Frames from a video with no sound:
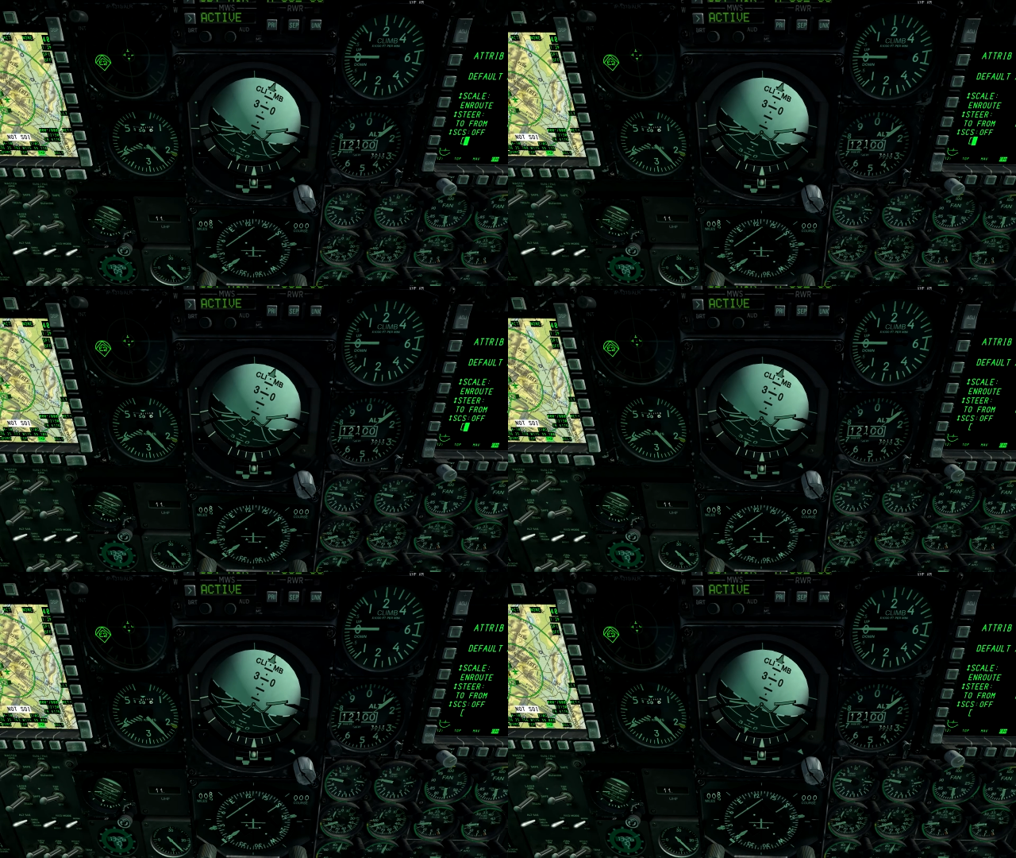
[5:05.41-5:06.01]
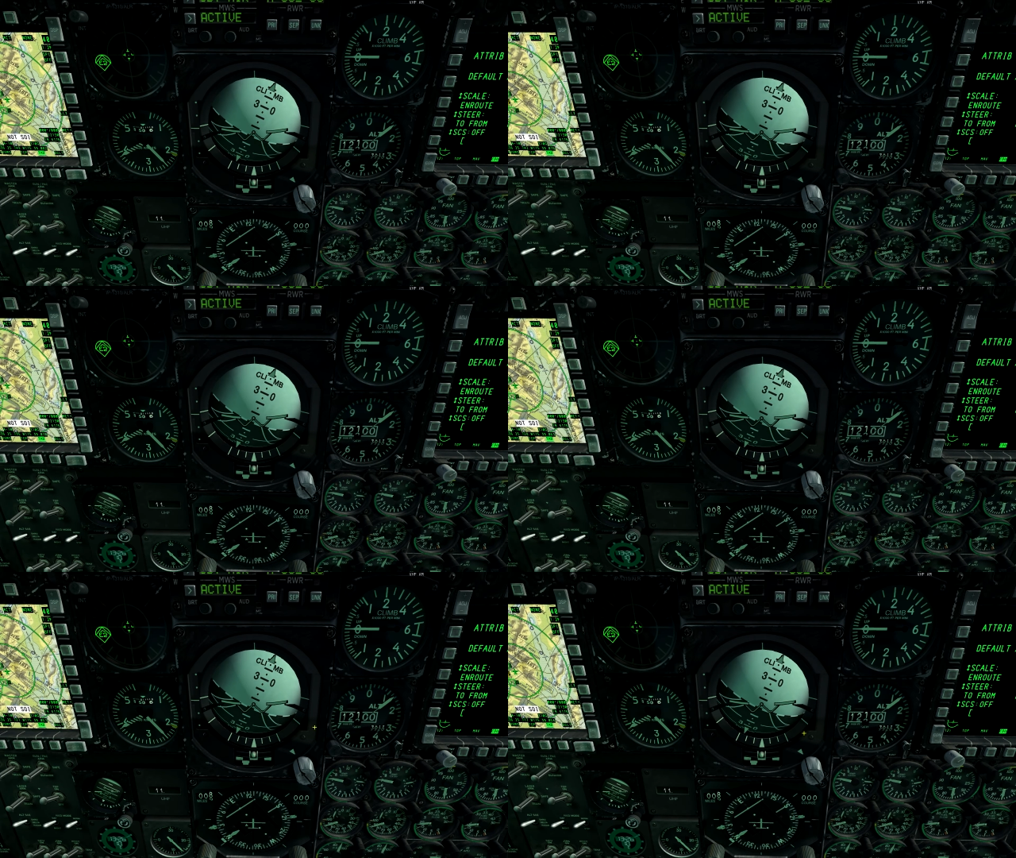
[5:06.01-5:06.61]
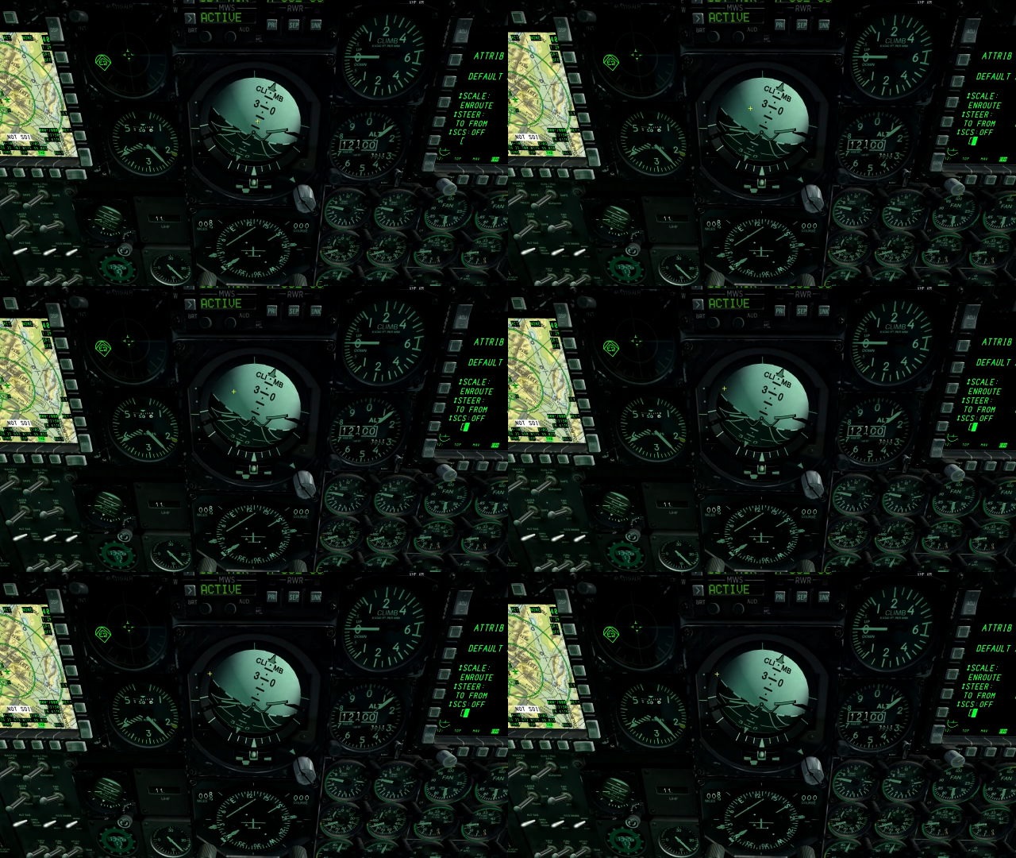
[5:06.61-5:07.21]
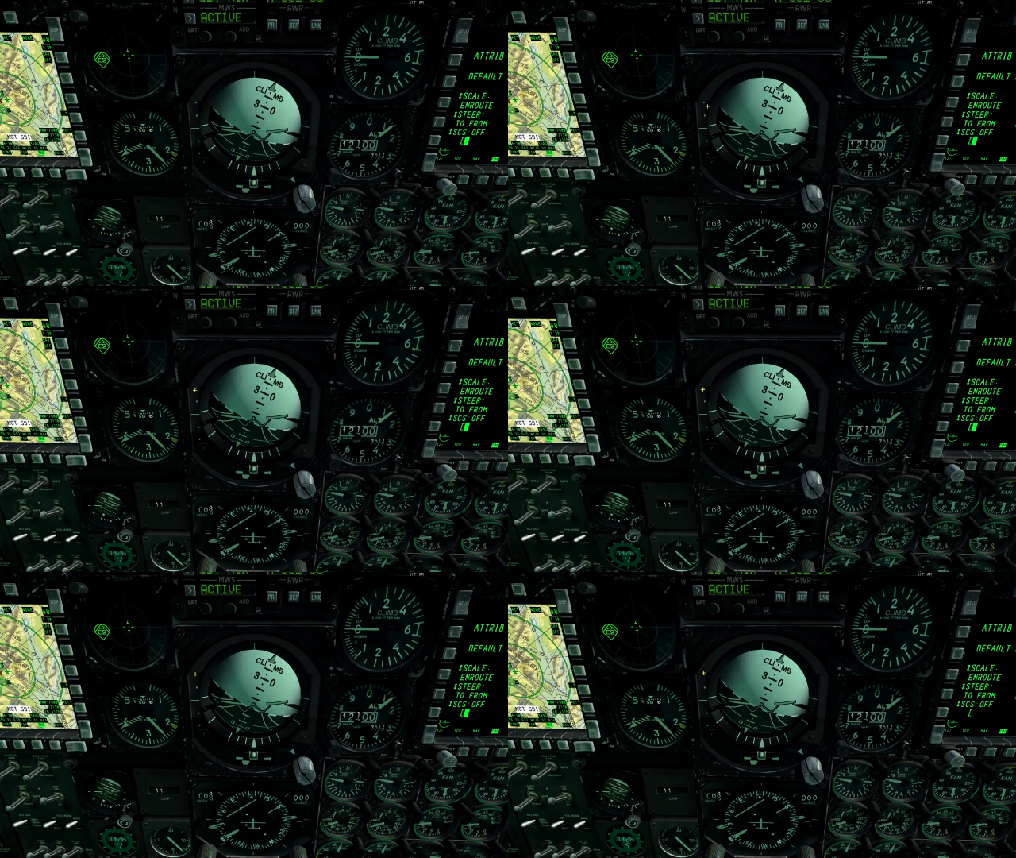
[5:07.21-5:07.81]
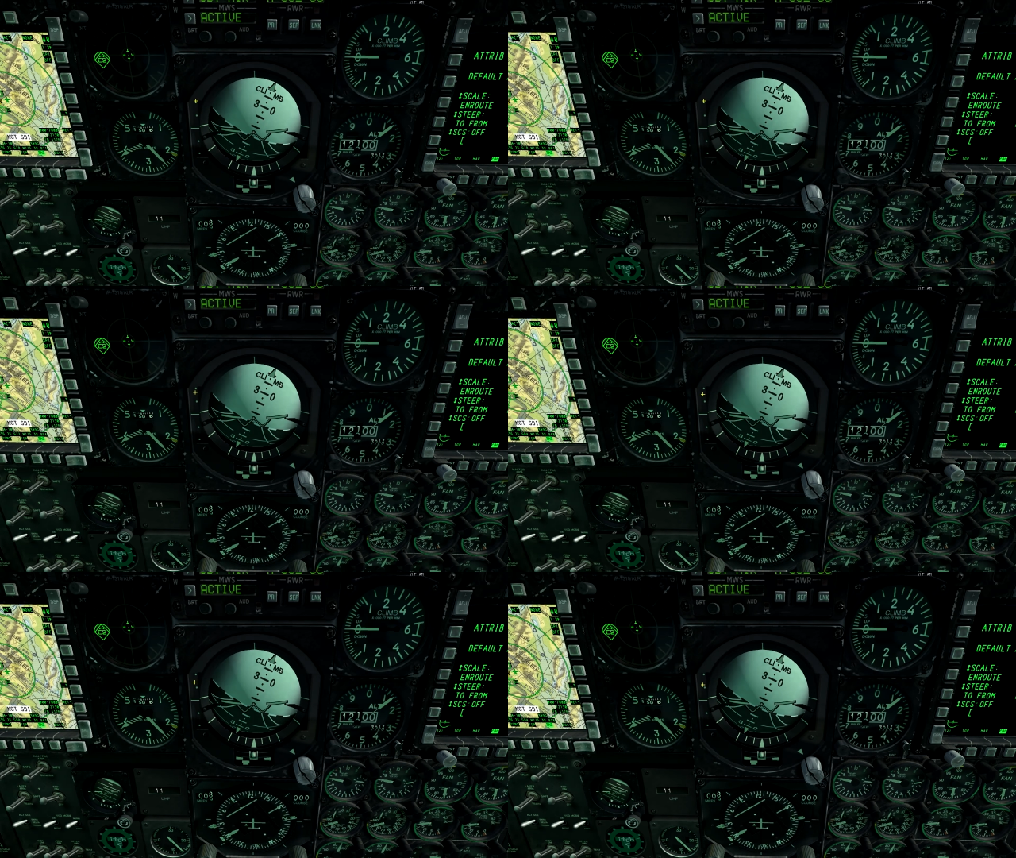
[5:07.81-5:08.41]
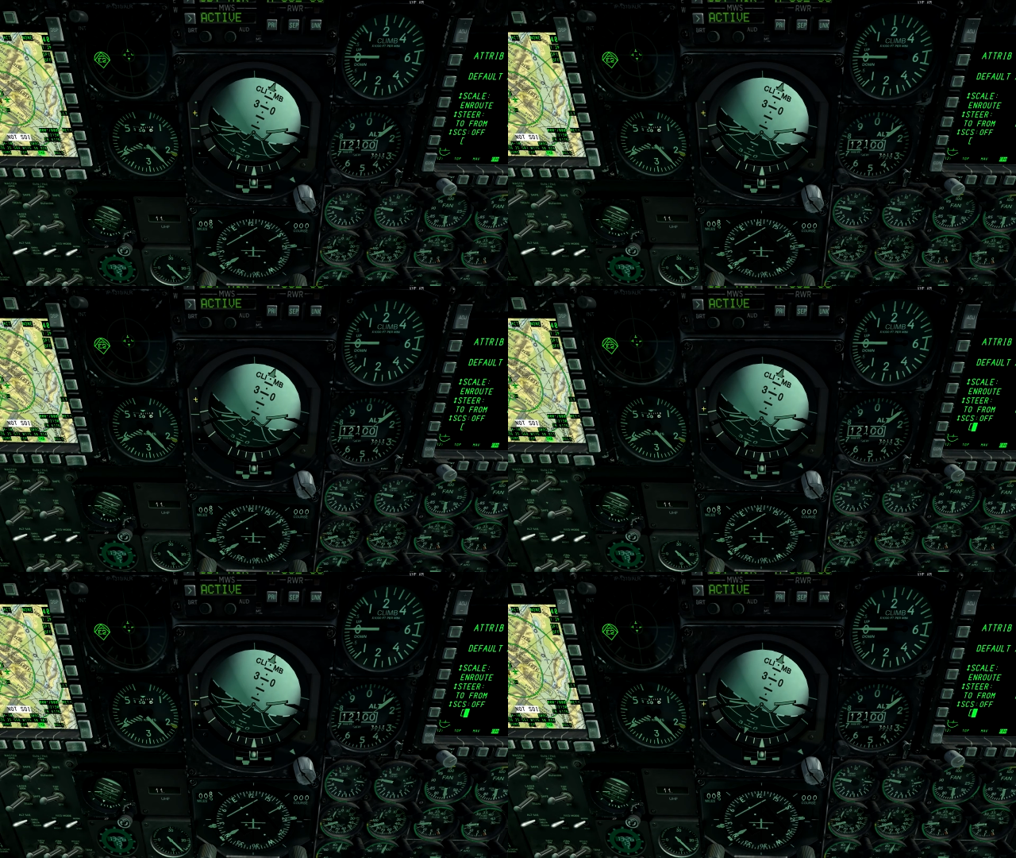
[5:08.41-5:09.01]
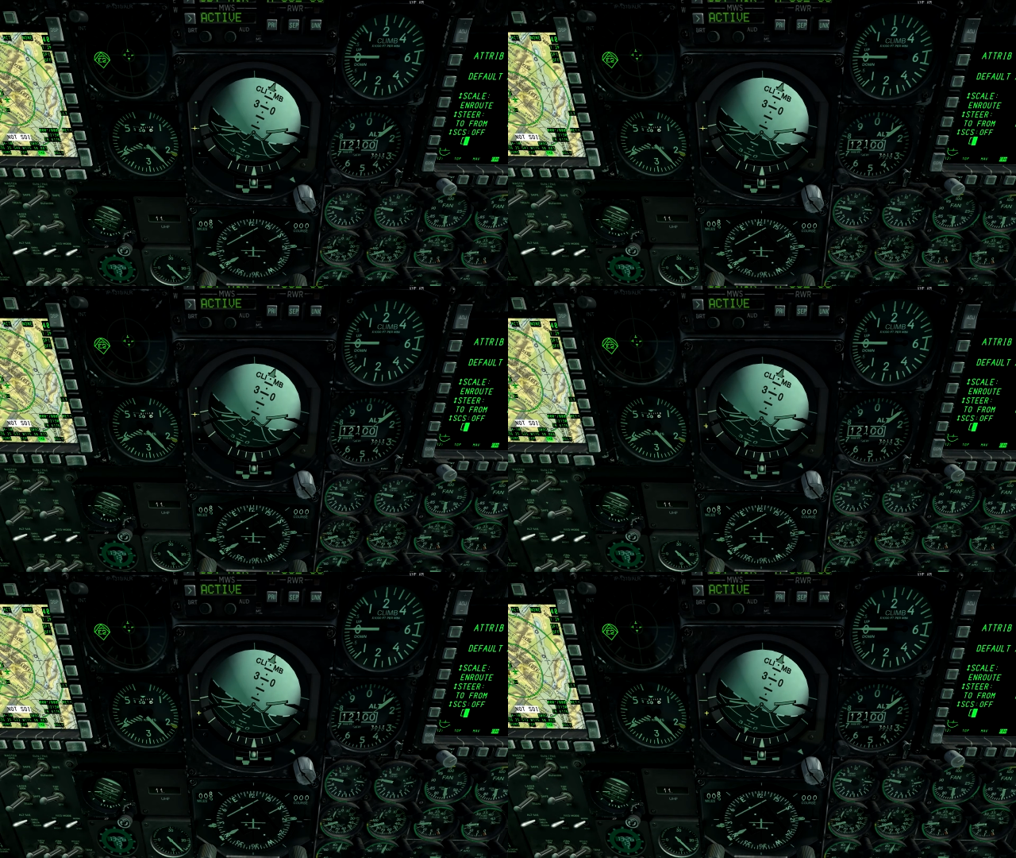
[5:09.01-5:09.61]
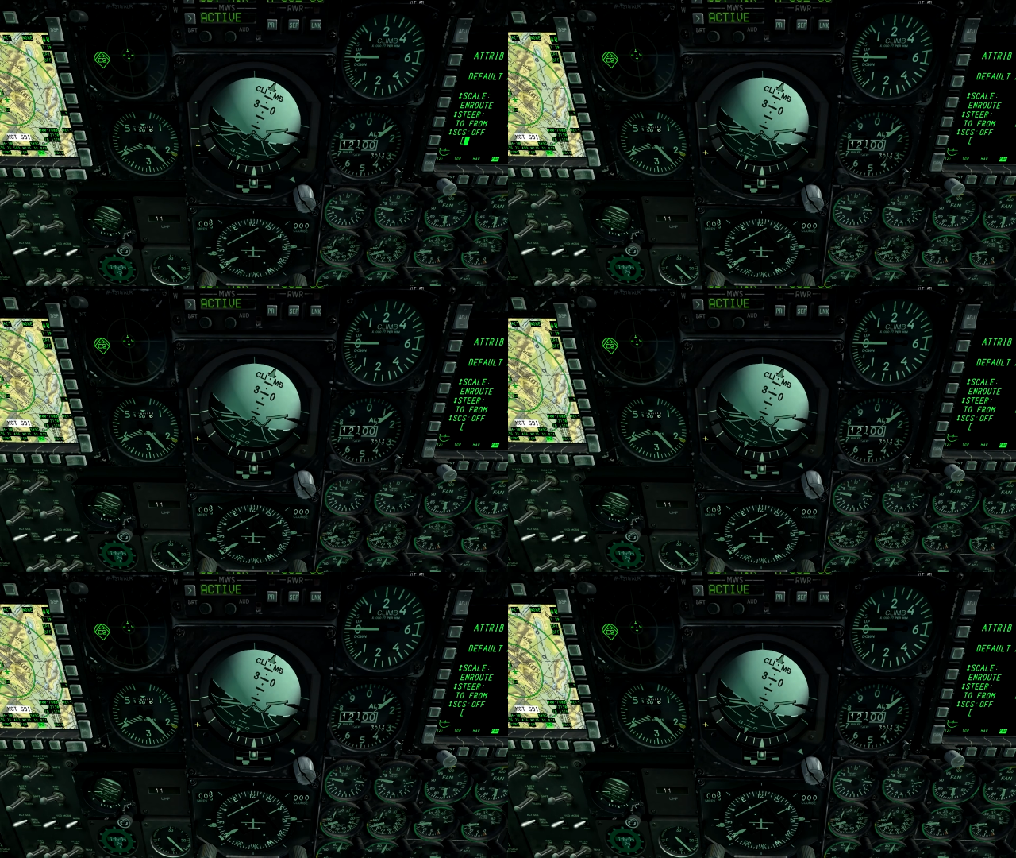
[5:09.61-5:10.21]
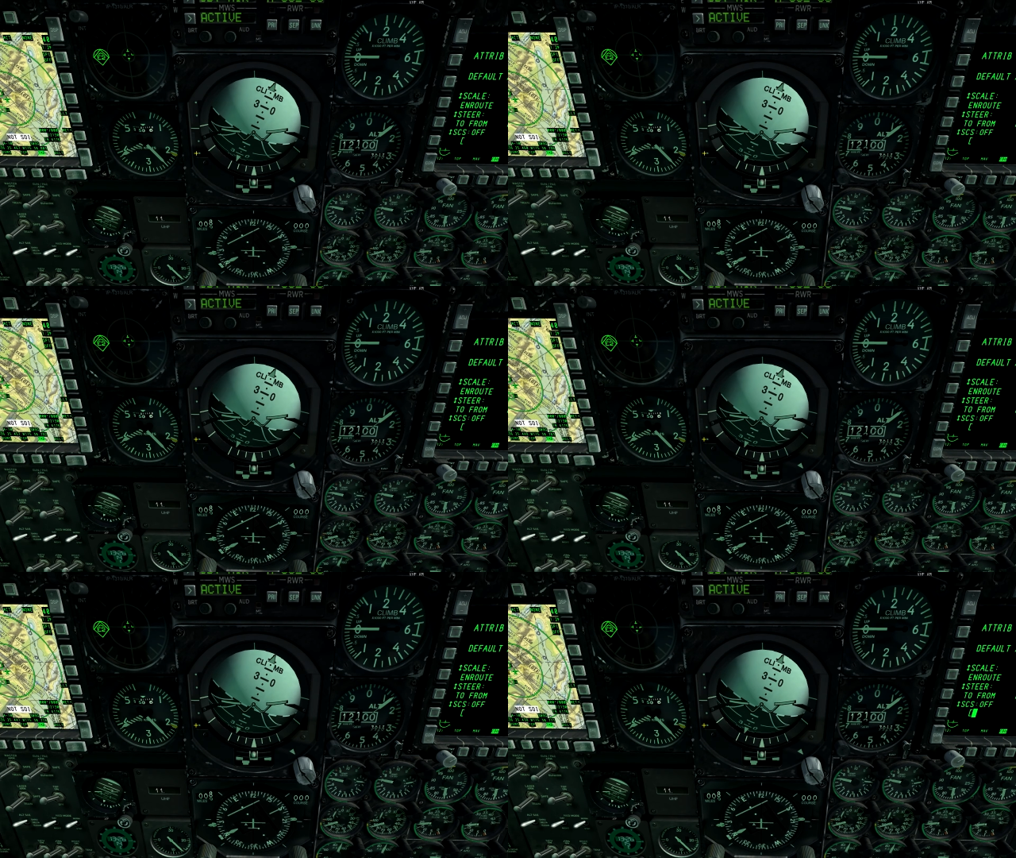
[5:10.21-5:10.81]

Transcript: Nobody's mouth can be seen.